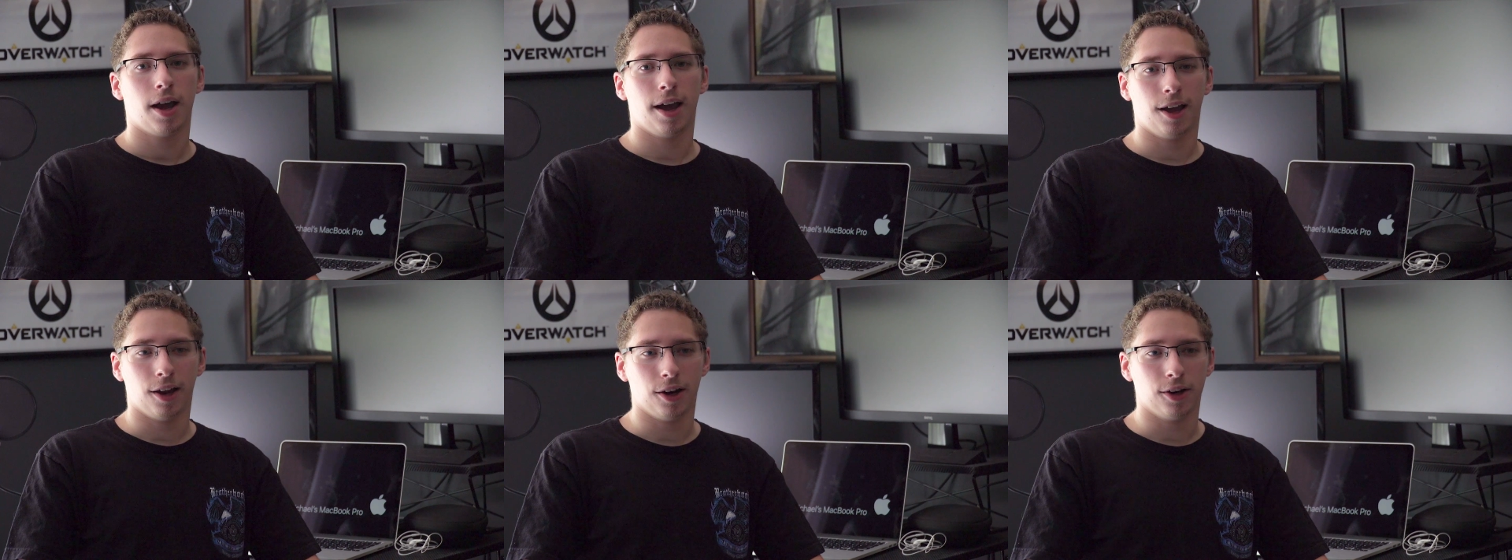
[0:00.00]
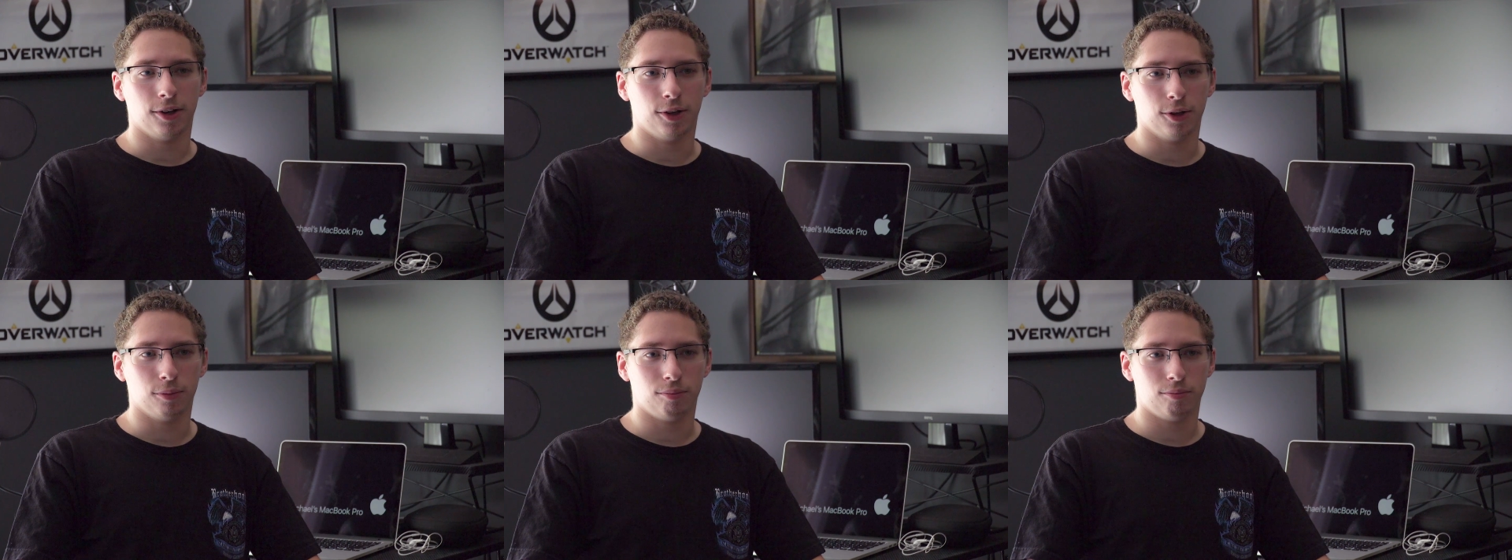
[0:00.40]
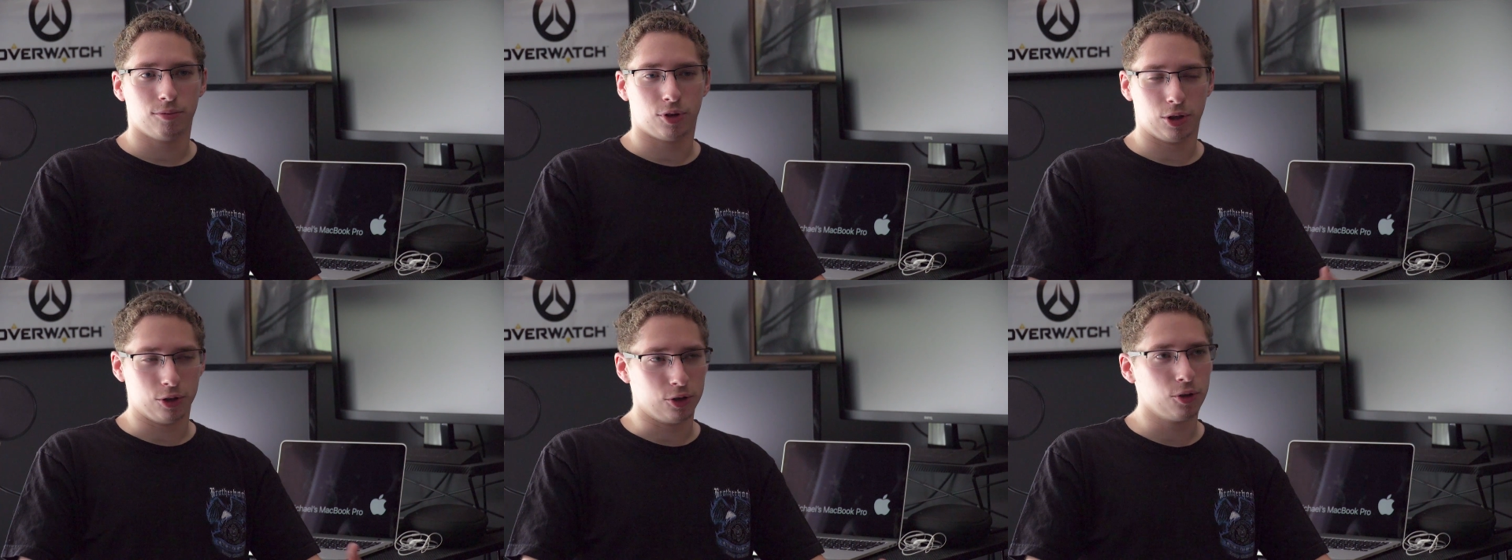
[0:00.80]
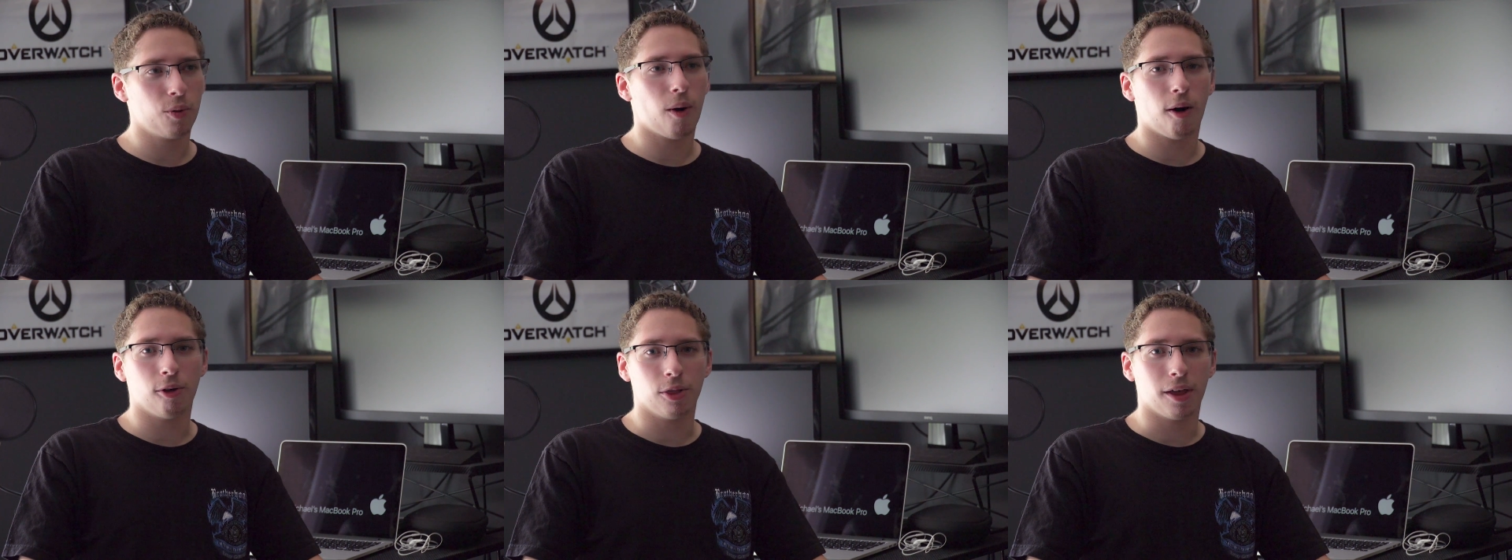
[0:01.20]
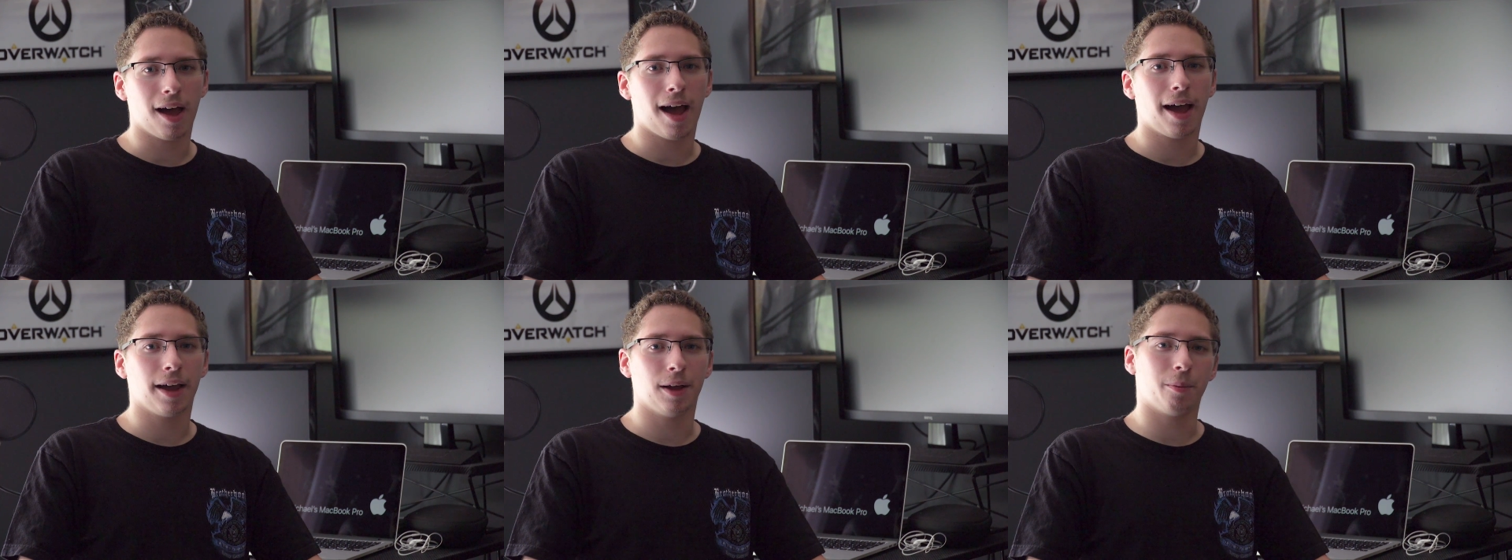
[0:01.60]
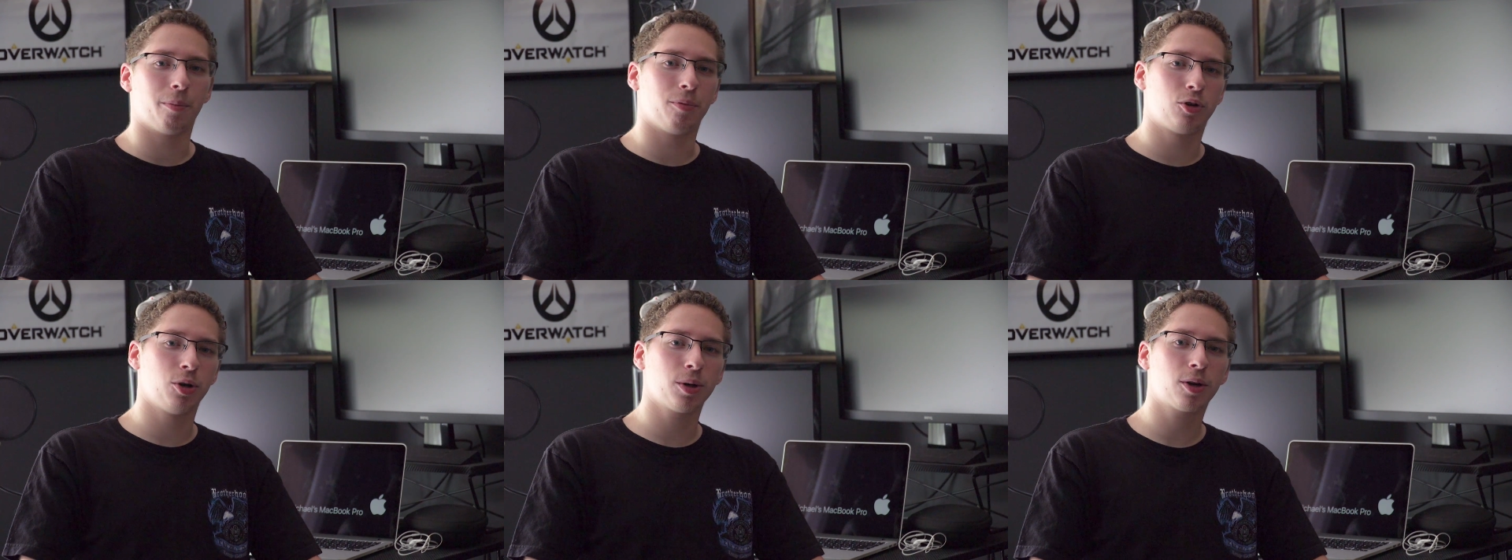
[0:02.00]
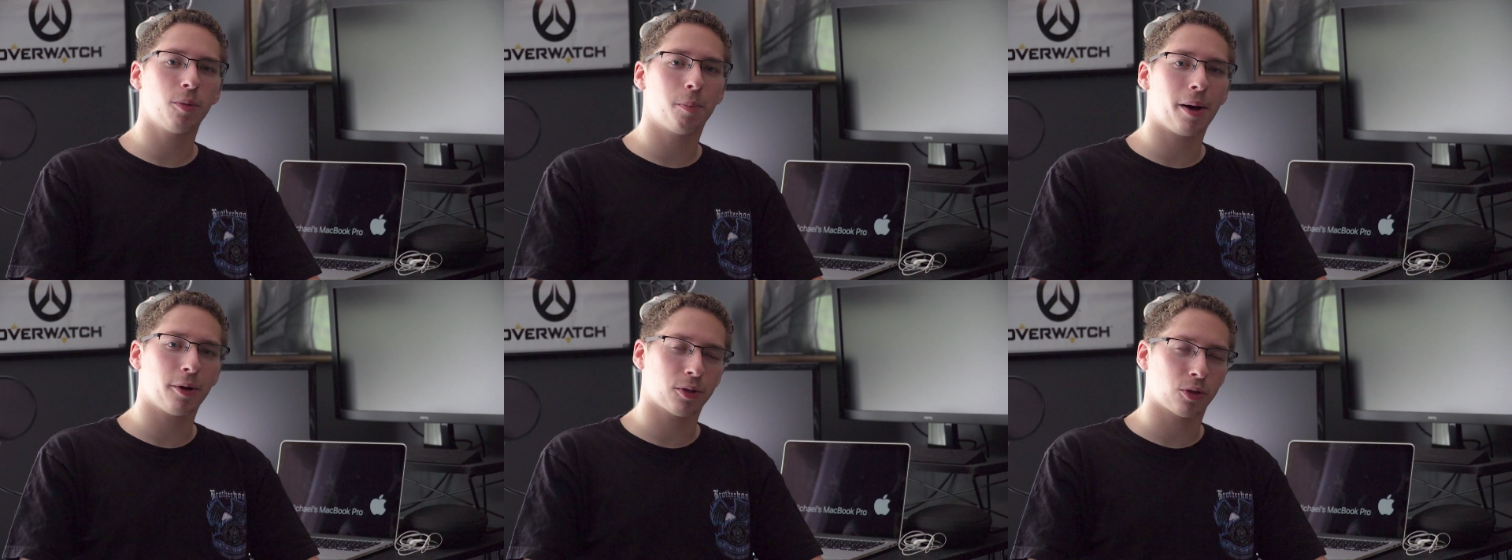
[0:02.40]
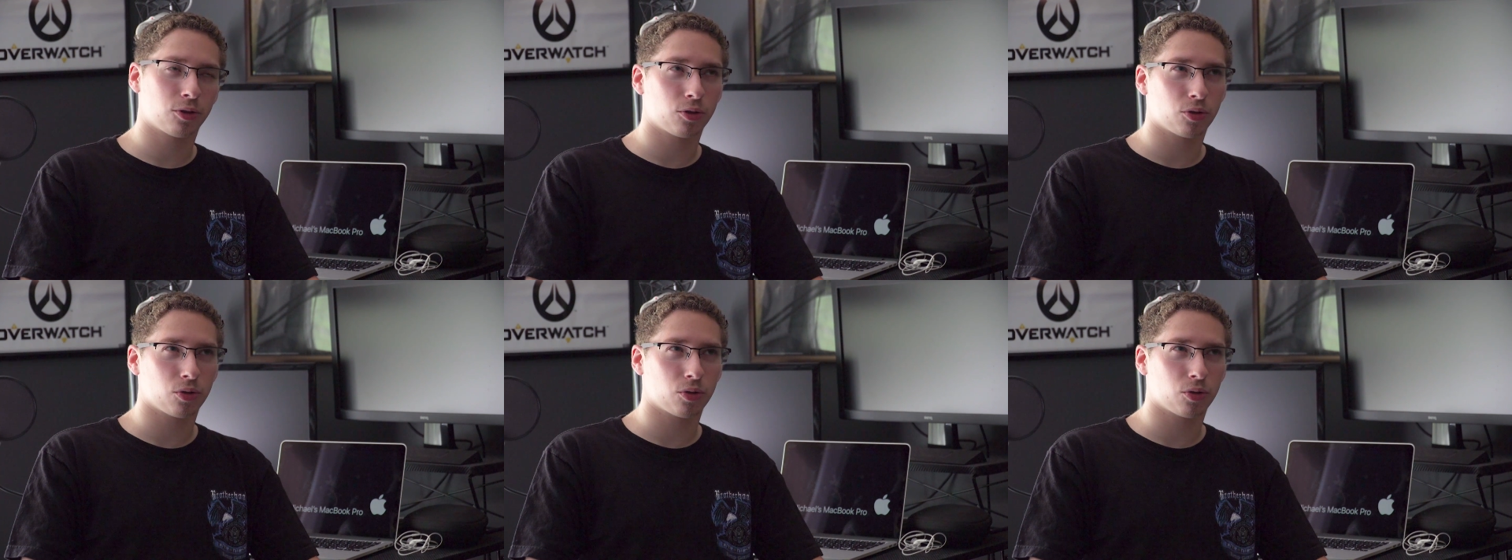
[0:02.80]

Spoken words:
And to do all that, it took about